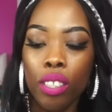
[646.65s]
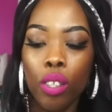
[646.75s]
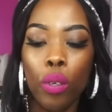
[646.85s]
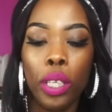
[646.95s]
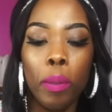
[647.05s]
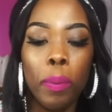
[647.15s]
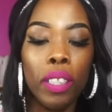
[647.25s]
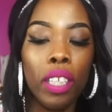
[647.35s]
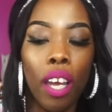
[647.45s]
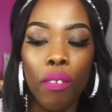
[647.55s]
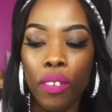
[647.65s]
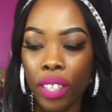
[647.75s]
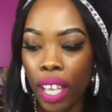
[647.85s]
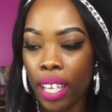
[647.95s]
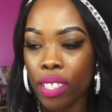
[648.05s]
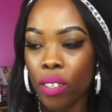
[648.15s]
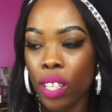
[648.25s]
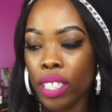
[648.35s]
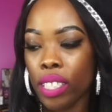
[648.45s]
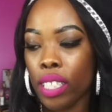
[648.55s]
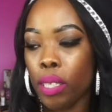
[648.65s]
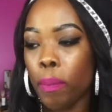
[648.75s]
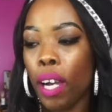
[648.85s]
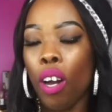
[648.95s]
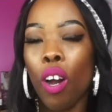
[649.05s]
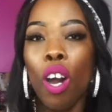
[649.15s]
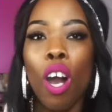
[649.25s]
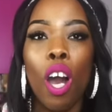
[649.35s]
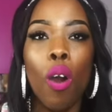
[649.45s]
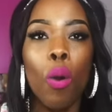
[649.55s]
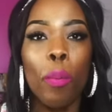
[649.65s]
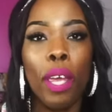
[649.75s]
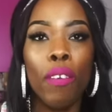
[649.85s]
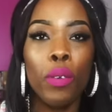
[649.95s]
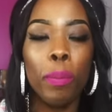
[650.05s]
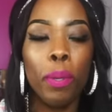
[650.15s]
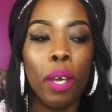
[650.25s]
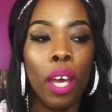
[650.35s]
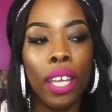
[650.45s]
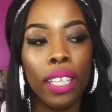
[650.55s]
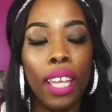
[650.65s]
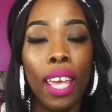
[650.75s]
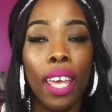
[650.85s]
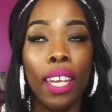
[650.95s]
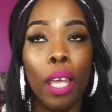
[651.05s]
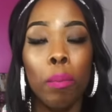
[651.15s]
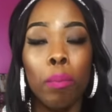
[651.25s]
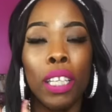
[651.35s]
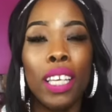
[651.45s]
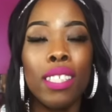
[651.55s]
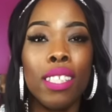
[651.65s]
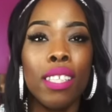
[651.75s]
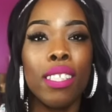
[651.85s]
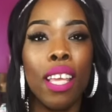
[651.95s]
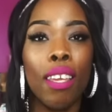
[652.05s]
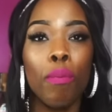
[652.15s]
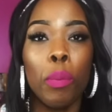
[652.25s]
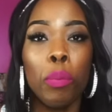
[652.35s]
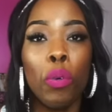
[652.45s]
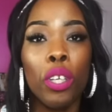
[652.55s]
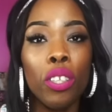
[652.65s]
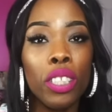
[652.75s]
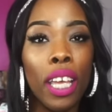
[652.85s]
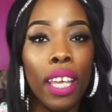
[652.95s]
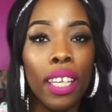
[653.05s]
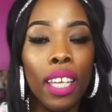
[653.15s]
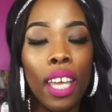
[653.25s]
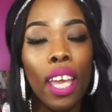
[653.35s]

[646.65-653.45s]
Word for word: So keep a lookout for that. So that's the end of my haul. I hope everybody had a blessed and safe Memorial Day.